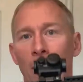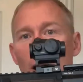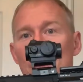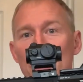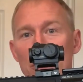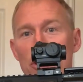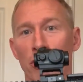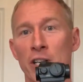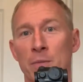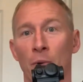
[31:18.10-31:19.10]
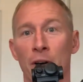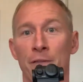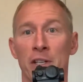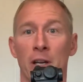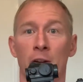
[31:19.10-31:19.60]
I hope you enjoyed my
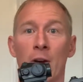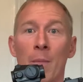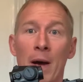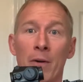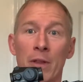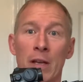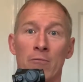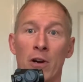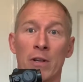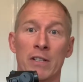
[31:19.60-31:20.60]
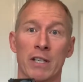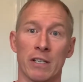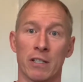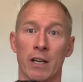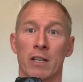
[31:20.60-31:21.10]
video about the Ronin
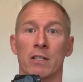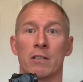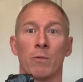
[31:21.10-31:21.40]
T6.